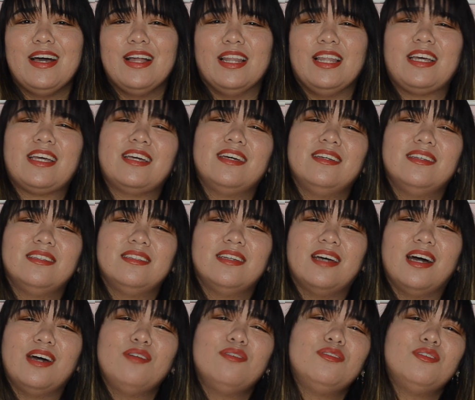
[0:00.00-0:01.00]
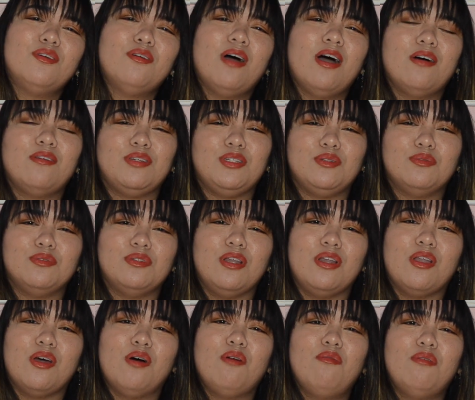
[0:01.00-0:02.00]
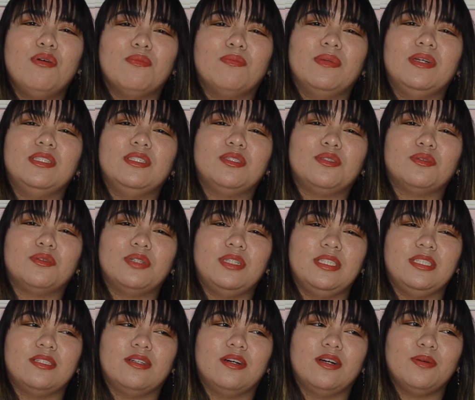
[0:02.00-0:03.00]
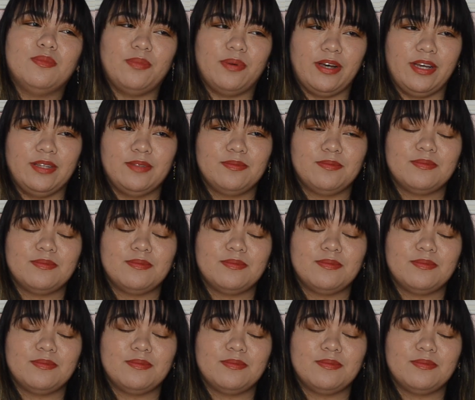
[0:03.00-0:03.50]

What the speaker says: Like, I don't know how you would know what my stories are, but